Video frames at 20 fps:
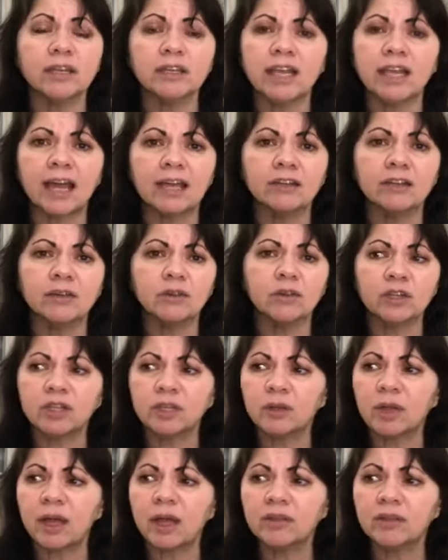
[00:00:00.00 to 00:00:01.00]
And
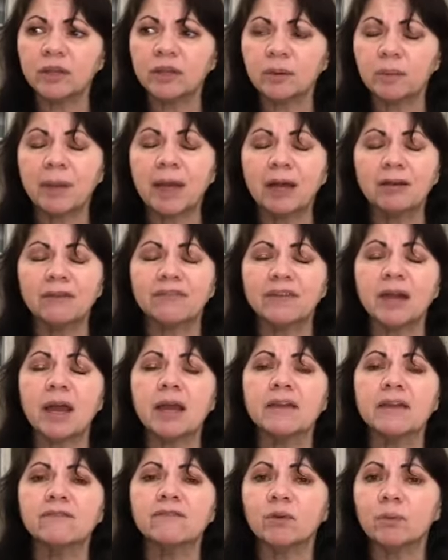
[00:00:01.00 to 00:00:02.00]
the amount of
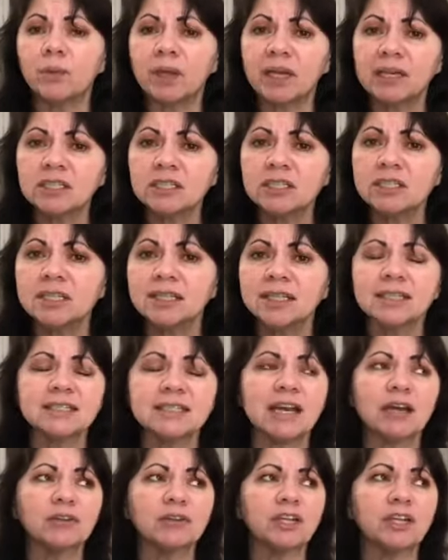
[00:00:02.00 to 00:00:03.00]
information that's
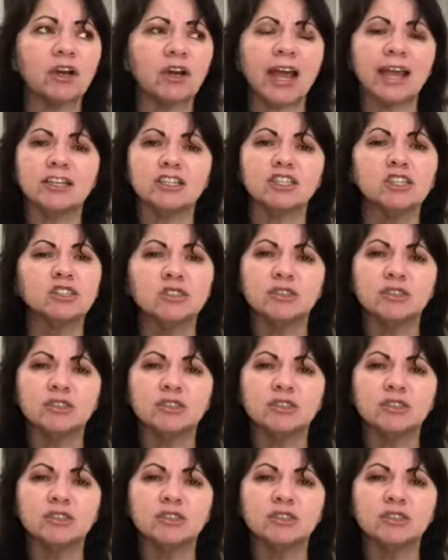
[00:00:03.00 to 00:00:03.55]
out there, and